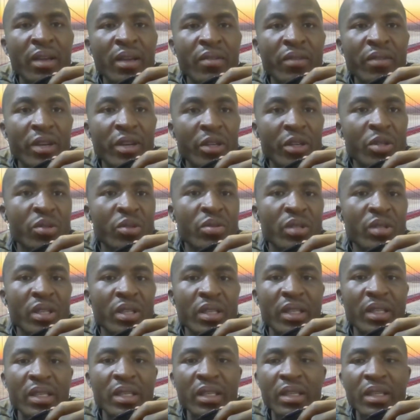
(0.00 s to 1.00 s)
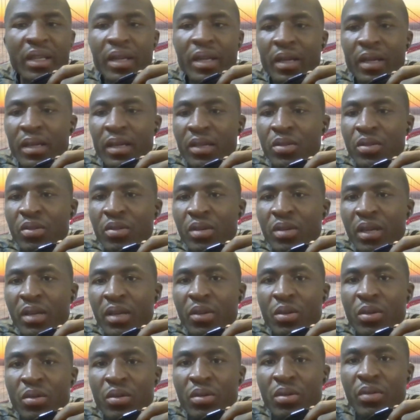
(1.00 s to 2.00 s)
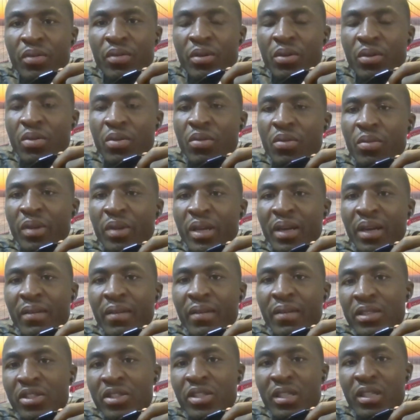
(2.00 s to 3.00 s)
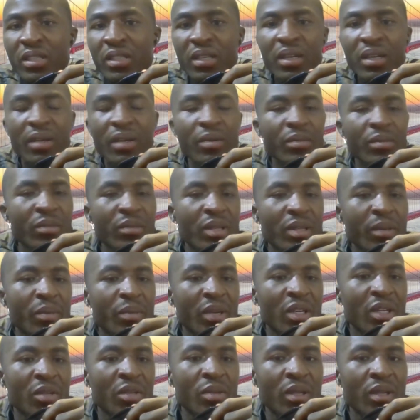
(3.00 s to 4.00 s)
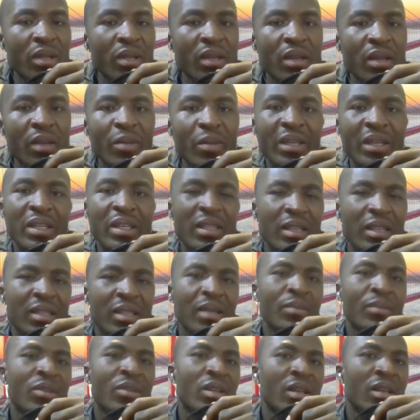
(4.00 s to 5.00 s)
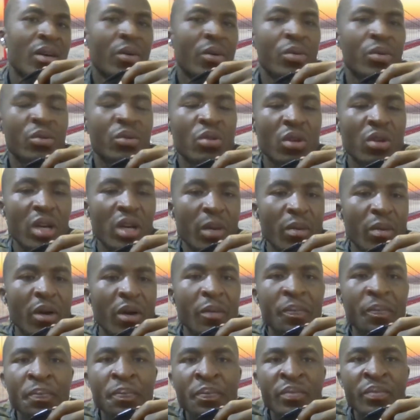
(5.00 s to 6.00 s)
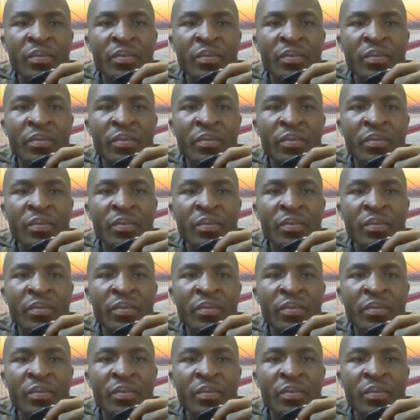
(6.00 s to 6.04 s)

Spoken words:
very soon in this year, so that those of you who may have interest can participate in that. But this is something that we will talk about